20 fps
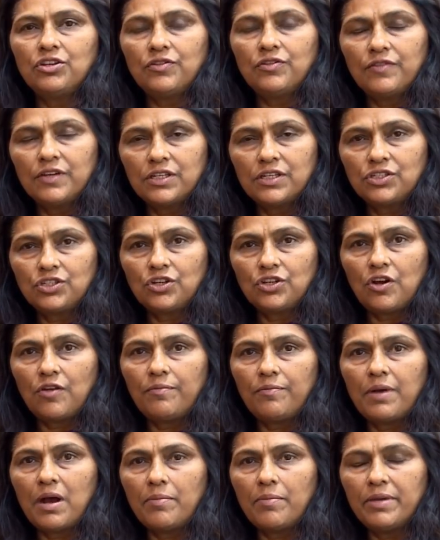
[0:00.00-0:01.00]
University of
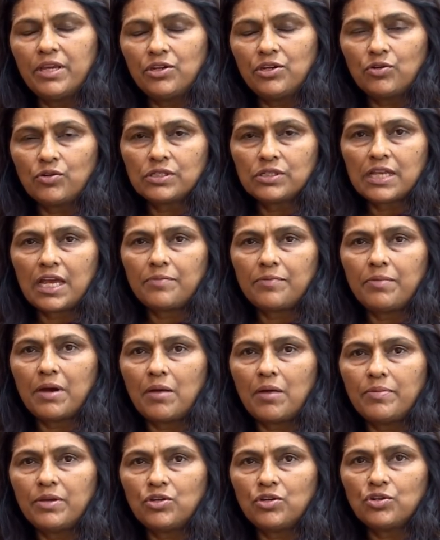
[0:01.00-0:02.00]
Barbados at
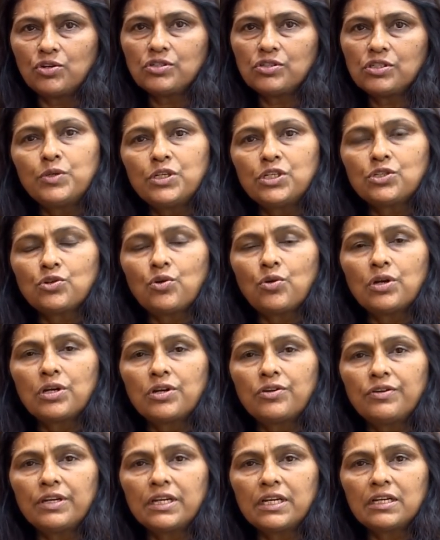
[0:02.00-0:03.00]
Barbados. We saw a
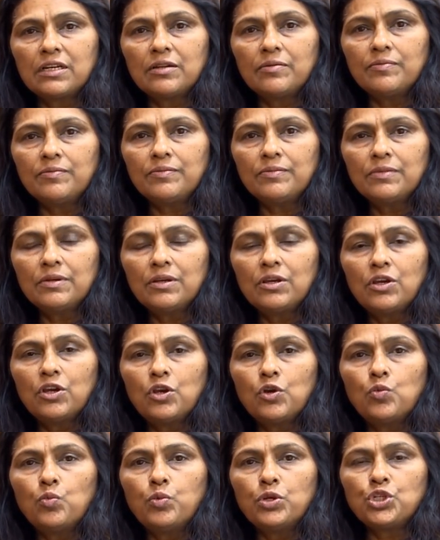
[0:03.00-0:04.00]

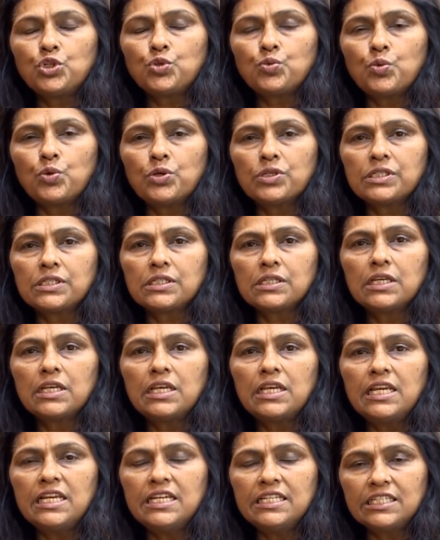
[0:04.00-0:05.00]
curriculum which was
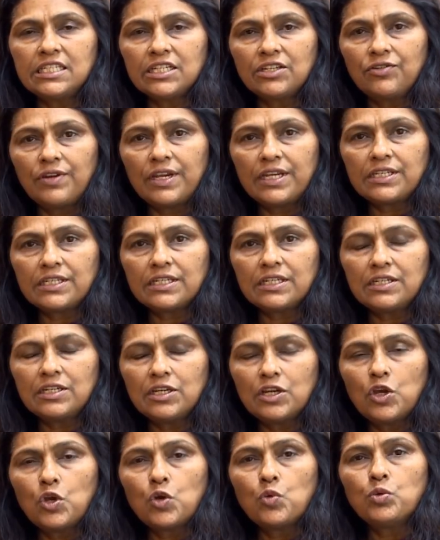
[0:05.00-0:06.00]
integrated,
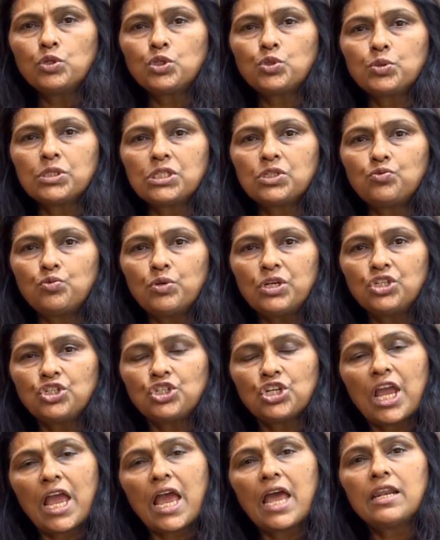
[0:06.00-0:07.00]
which was rich,
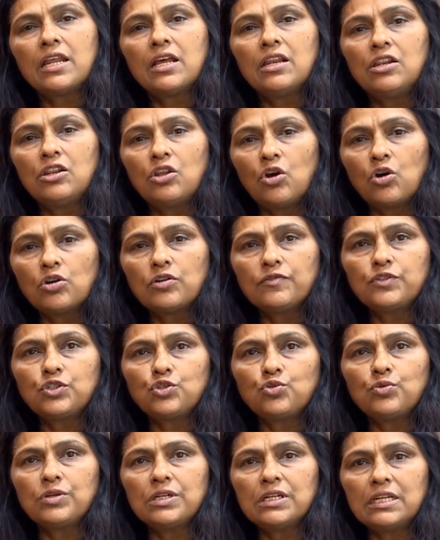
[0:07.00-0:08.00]
and a lot of
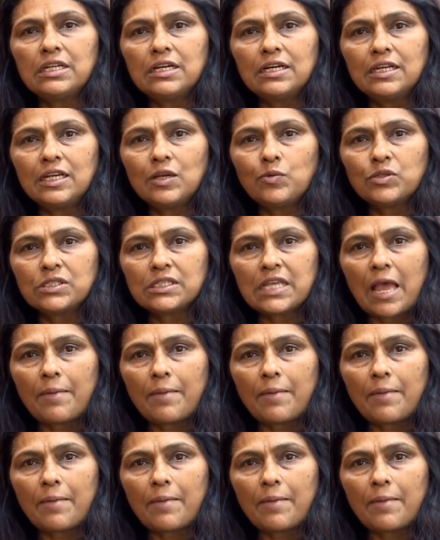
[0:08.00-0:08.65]
student learning was